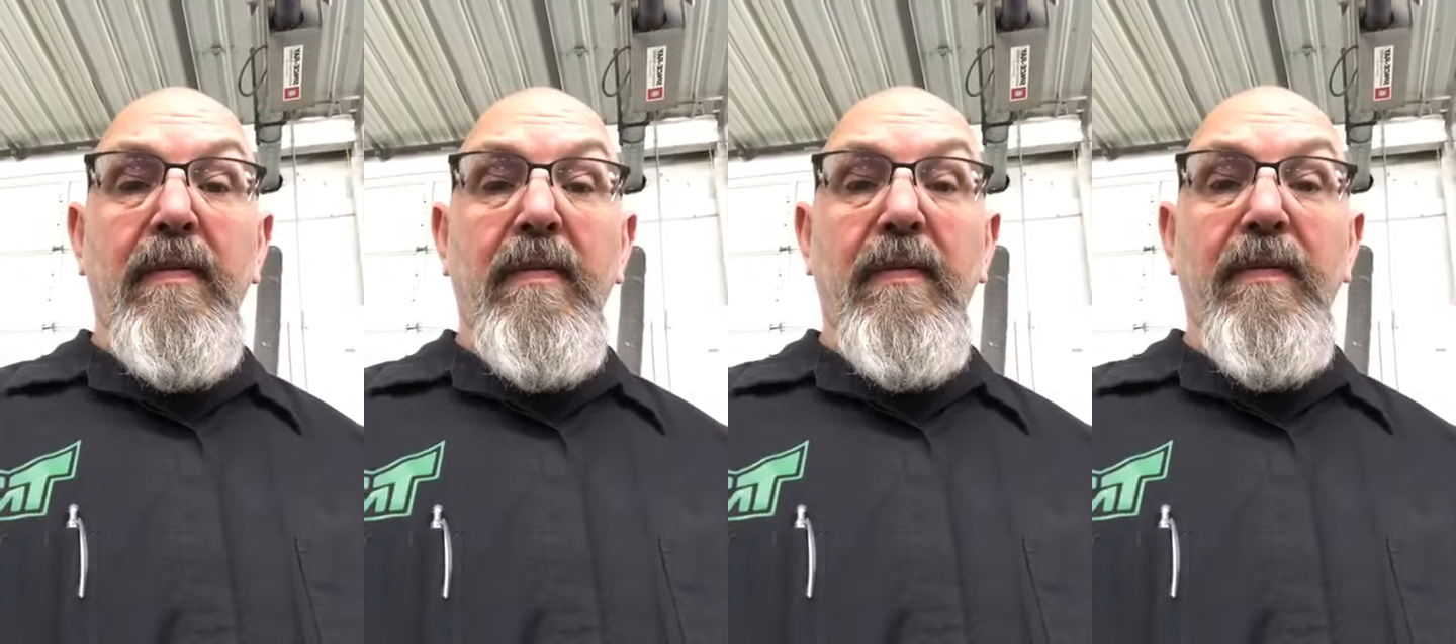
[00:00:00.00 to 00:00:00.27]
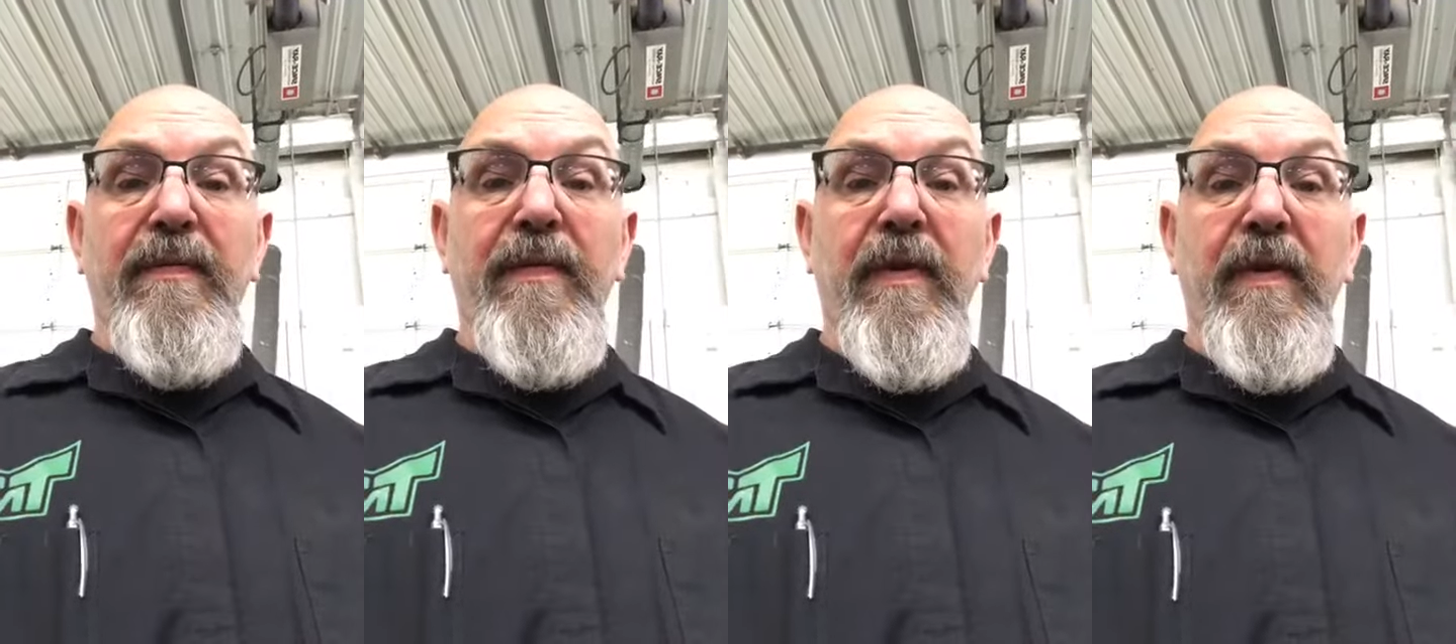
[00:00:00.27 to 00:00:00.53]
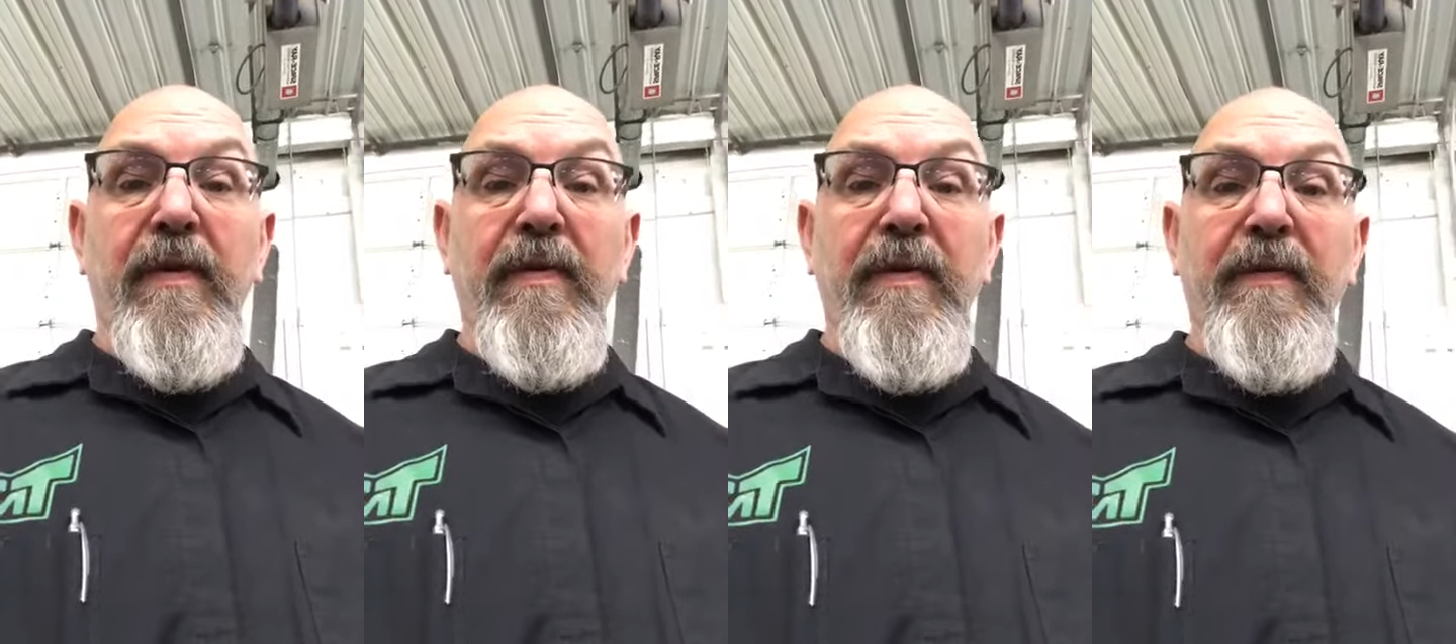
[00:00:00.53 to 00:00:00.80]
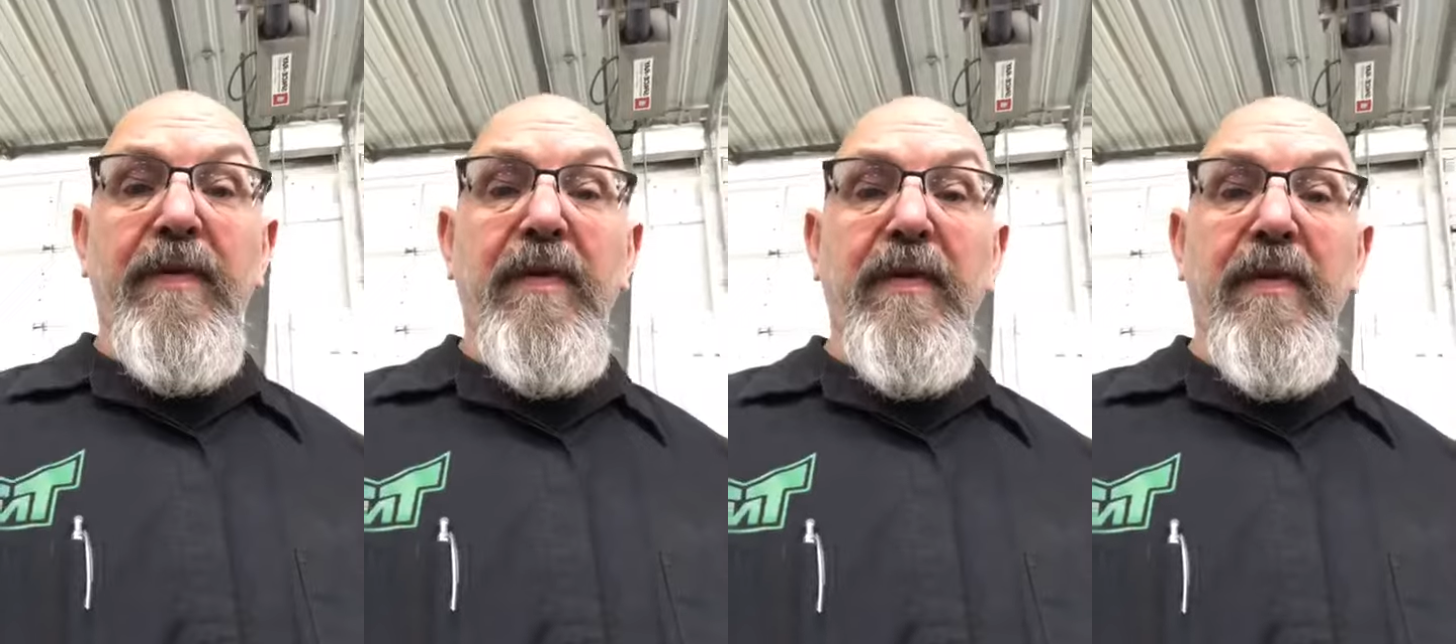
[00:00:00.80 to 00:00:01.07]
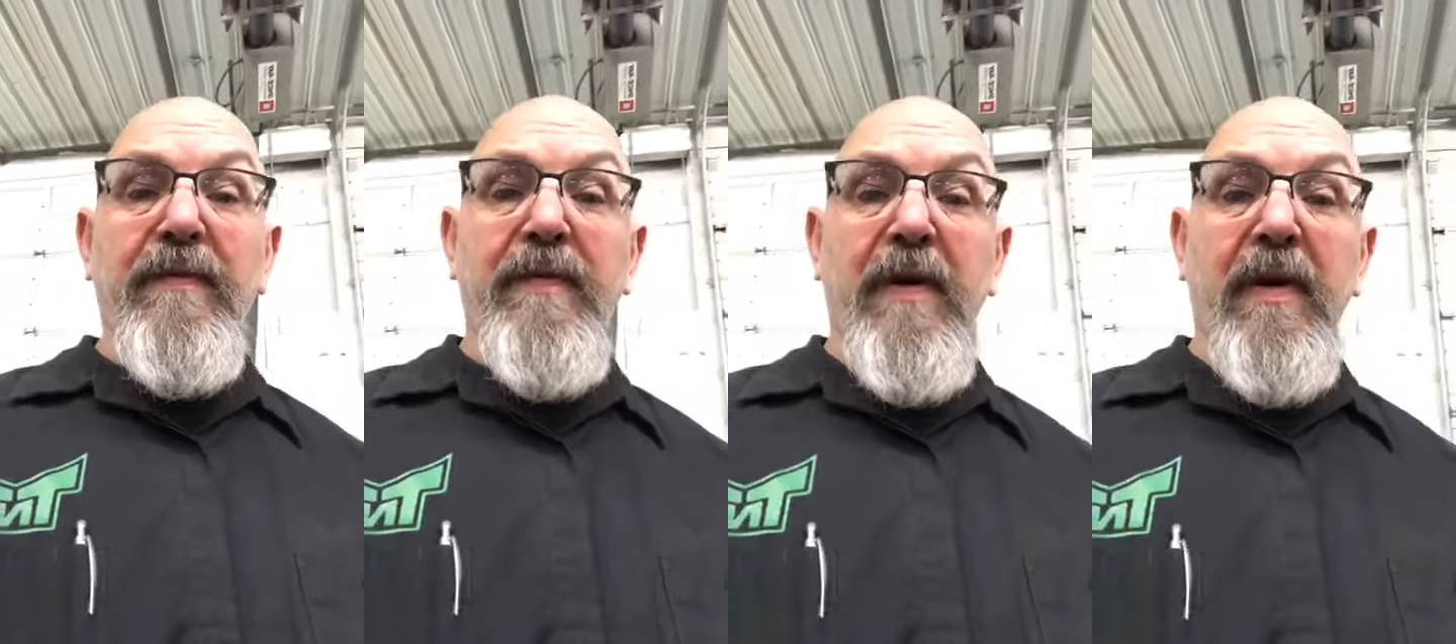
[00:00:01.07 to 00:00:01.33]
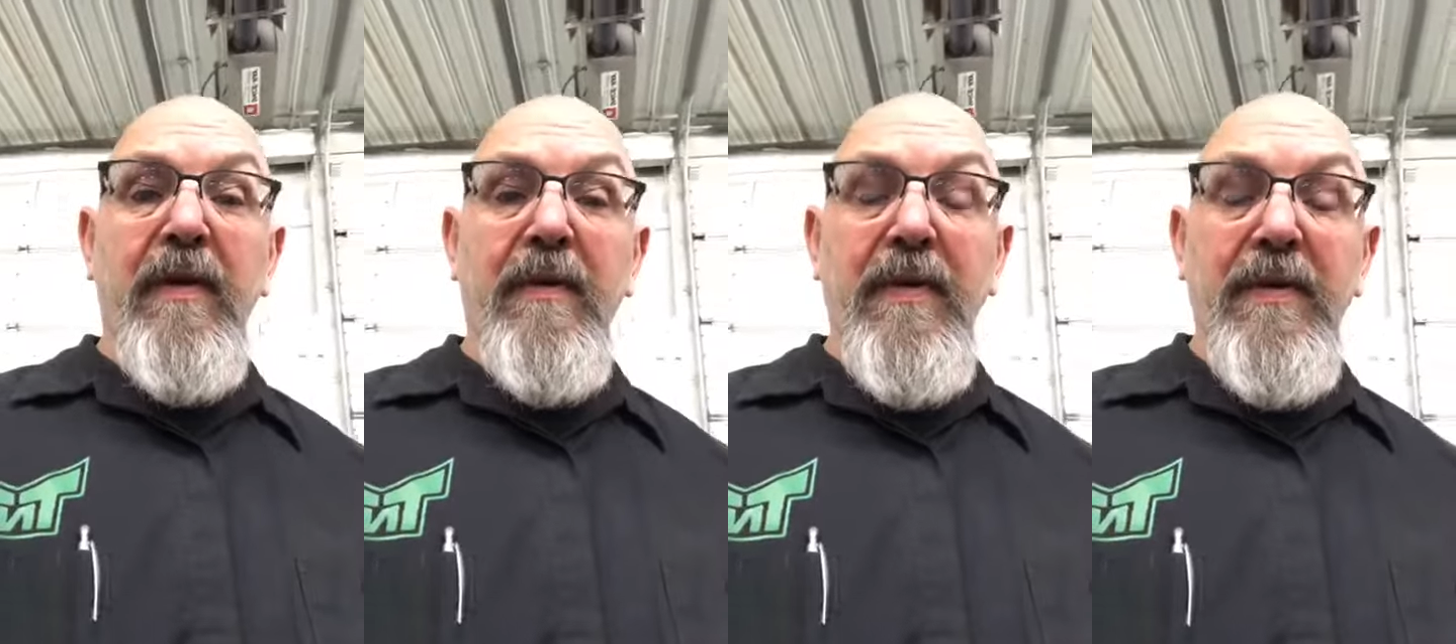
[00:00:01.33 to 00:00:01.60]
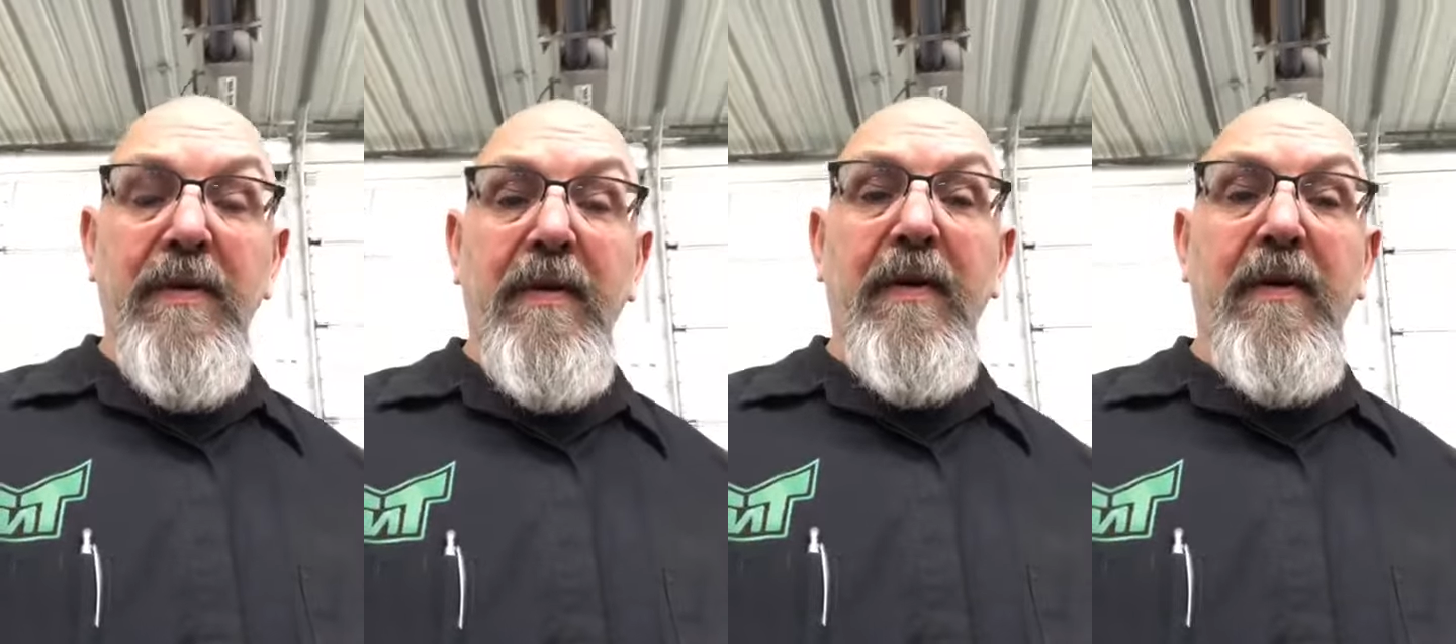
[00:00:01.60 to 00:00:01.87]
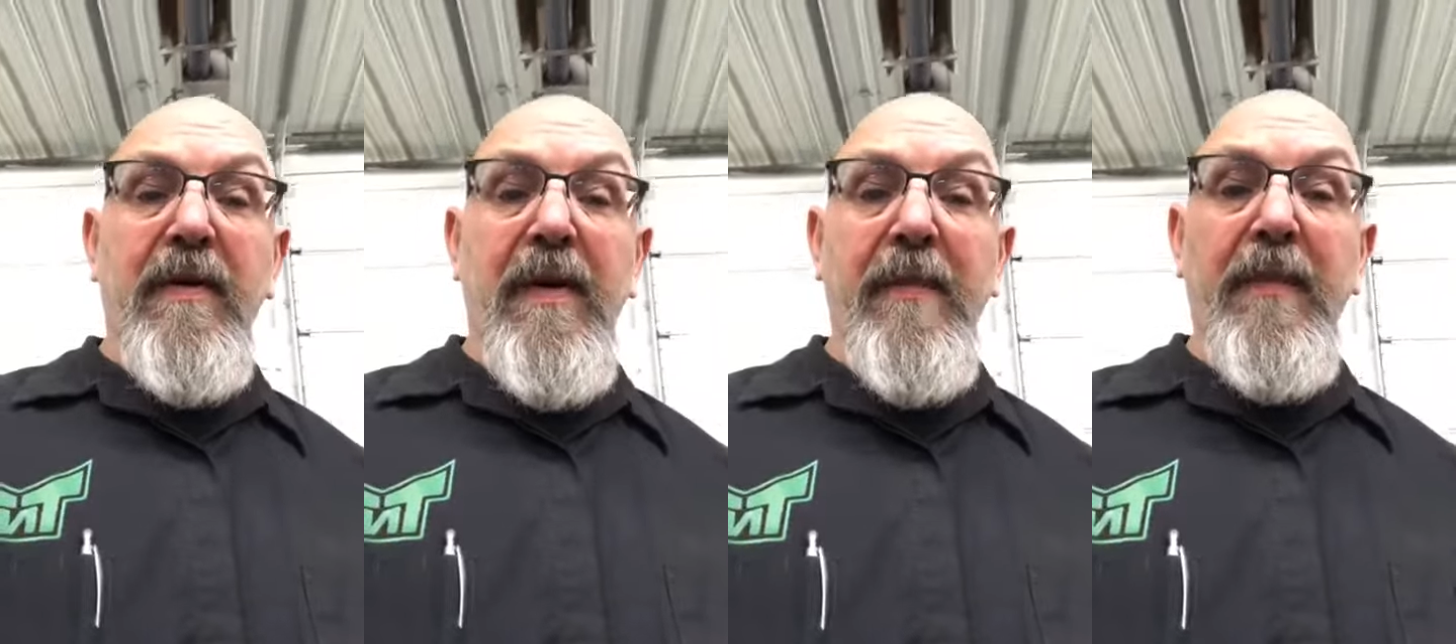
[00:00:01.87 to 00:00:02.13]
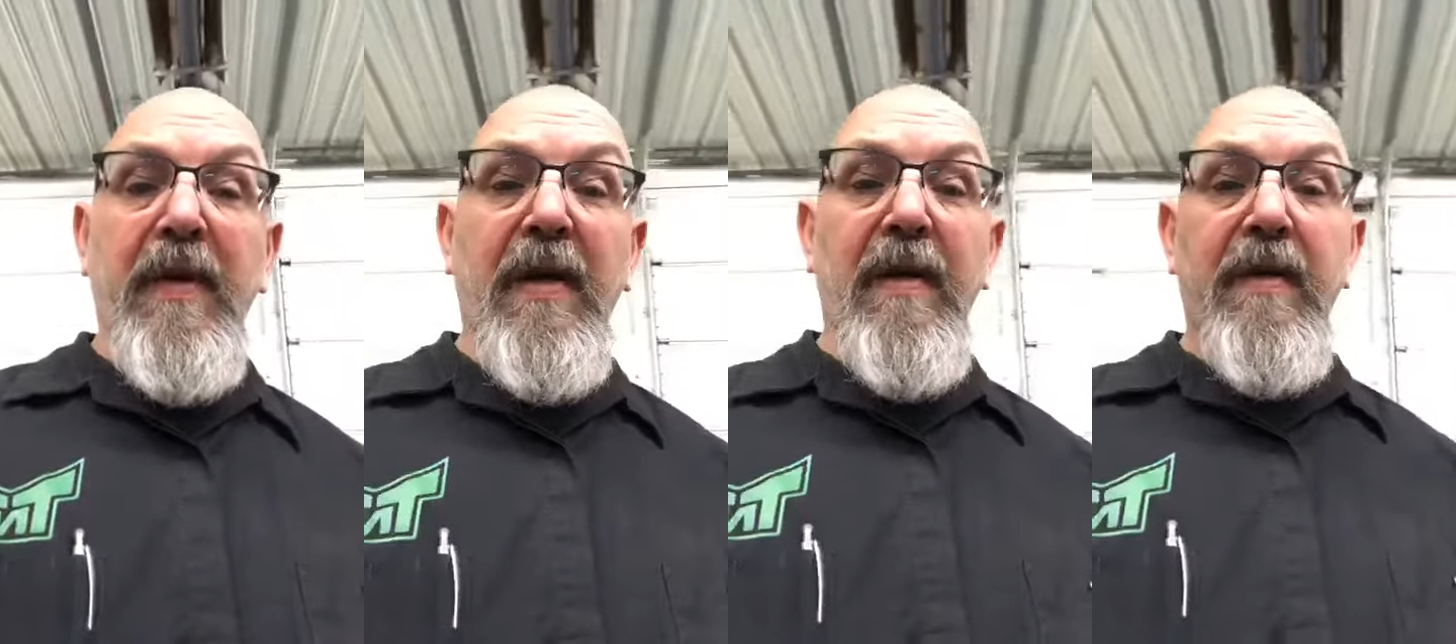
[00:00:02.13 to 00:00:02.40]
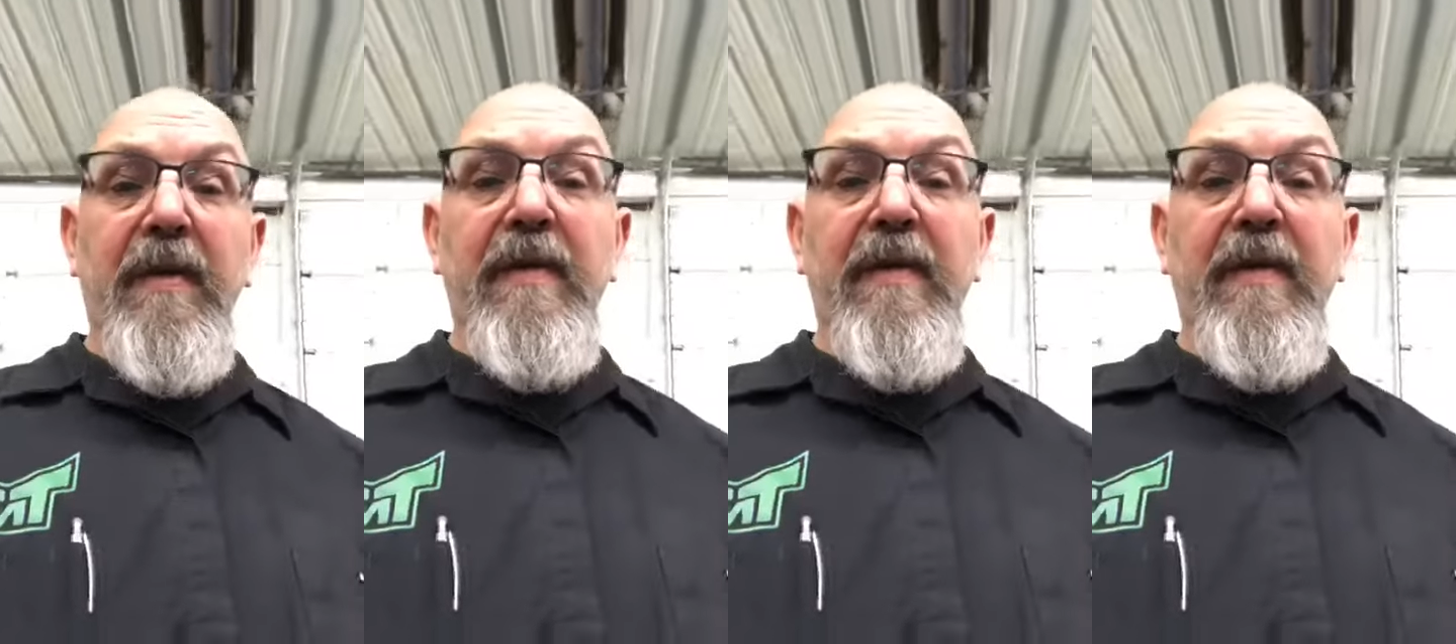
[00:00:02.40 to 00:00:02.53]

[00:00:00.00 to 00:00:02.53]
for those of you that follow us know I'm not